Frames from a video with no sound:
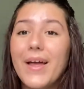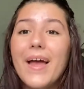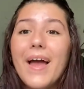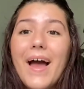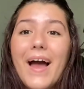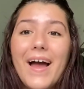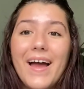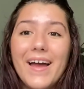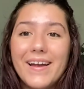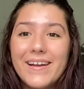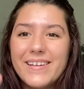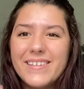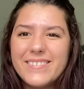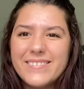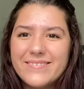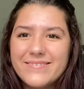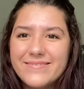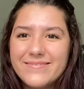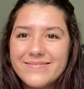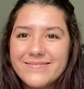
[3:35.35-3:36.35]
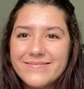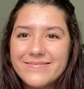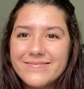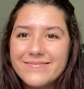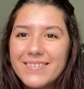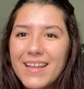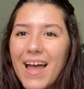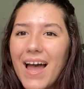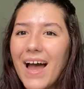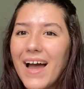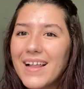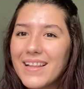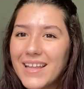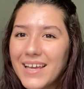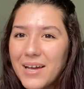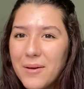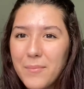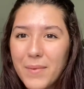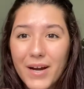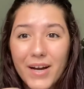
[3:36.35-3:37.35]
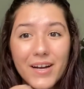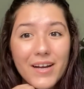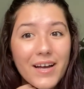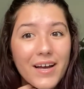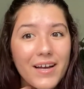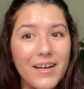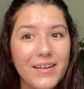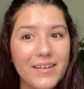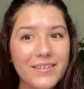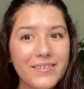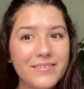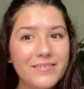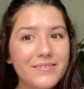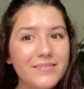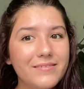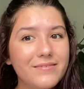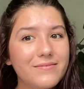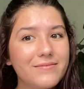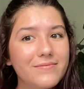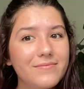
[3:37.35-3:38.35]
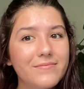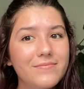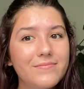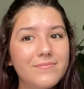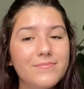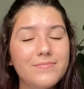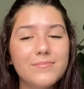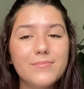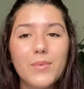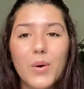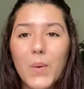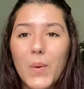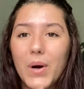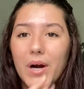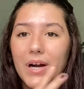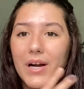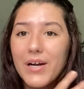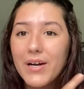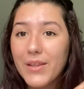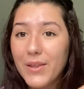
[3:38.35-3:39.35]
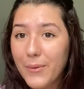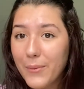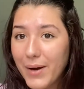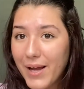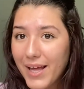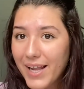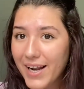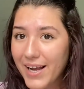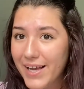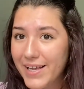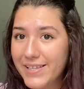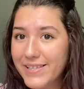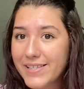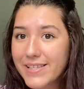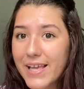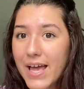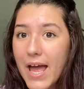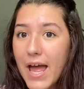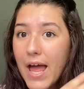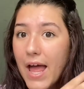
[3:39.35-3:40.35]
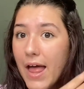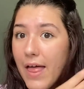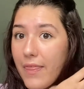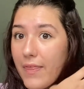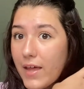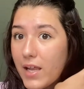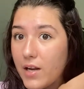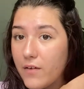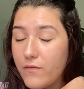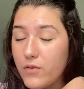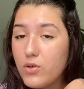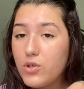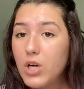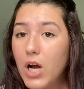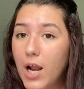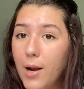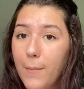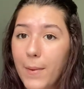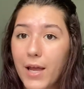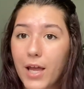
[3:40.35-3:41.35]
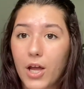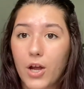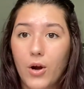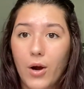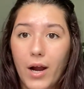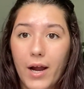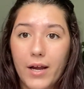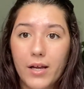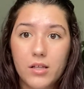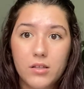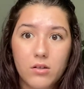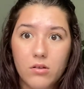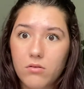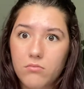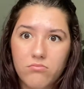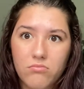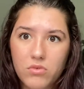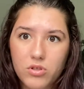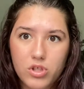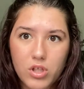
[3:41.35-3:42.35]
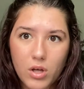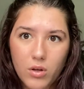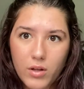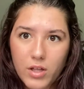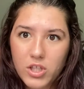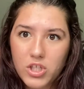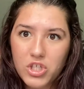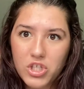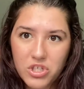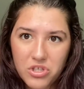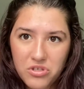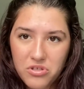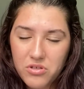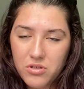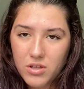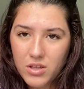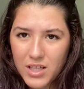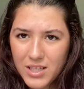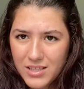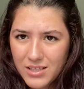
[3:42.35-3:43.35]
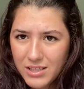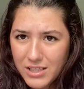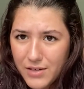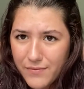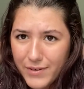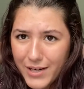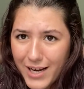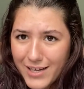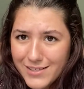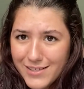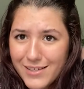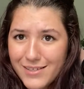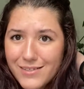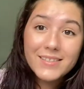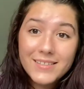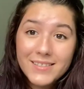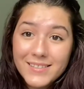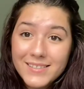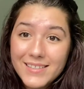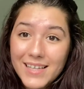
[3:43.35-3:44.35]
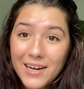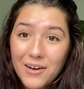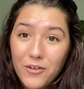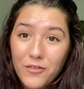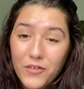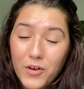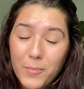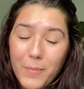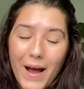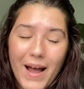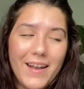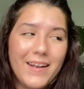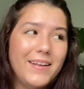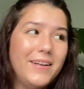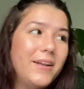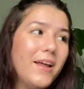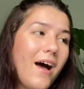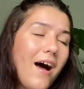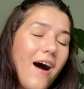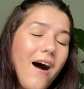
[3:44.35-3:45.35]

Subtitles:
I like America more the way it is than if you try to make it great. So let's leave it as is. Settle for Biden.